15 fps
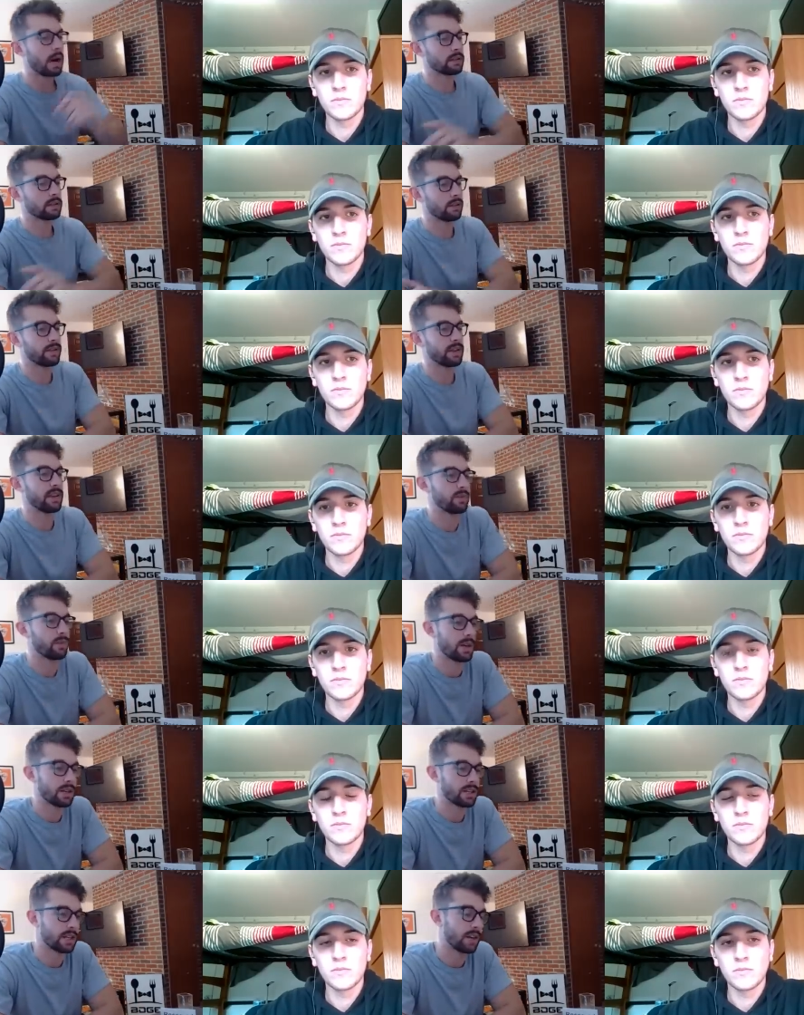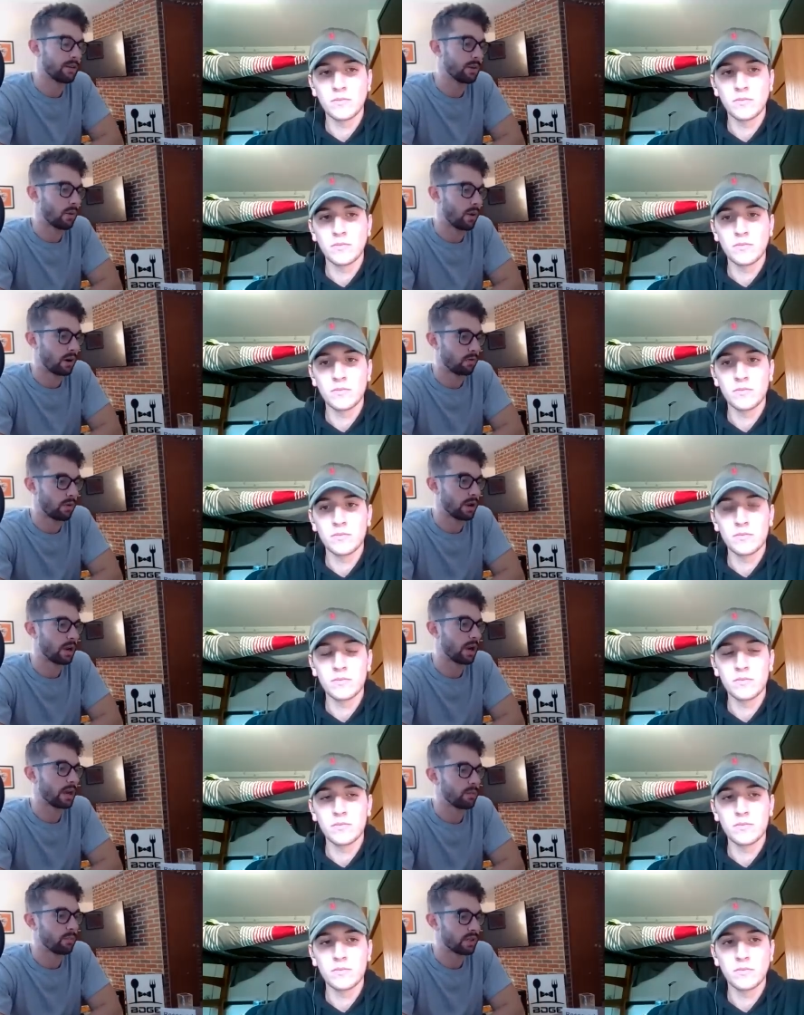Speaker 1: Cliff Kingsbury saying we want to run
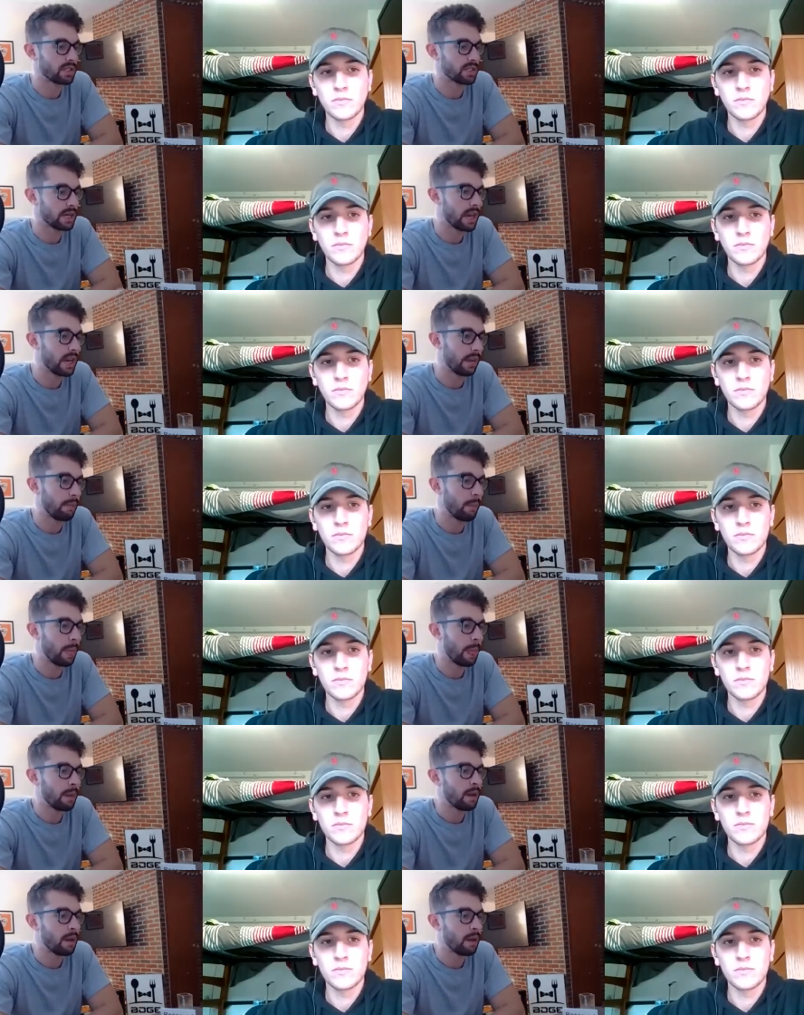90 plays a game.